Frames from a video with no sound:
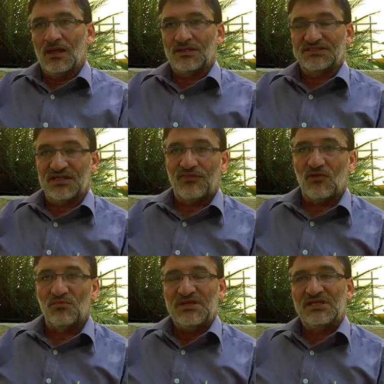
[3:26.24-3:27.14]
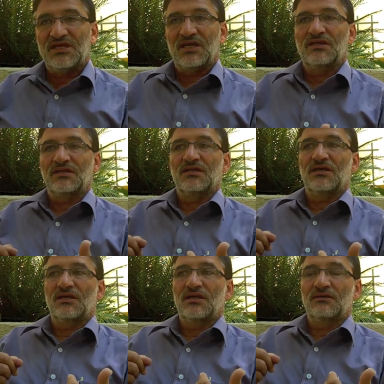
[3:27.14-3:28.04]
Cell therapy can
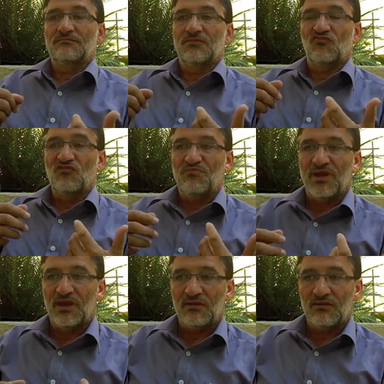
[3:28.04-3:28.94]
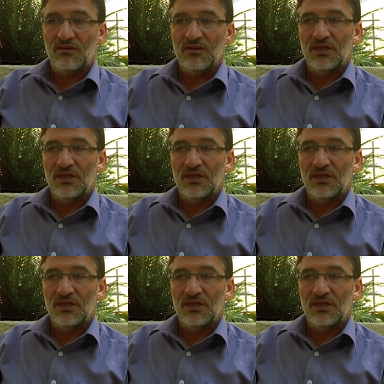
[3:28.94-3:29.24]
repair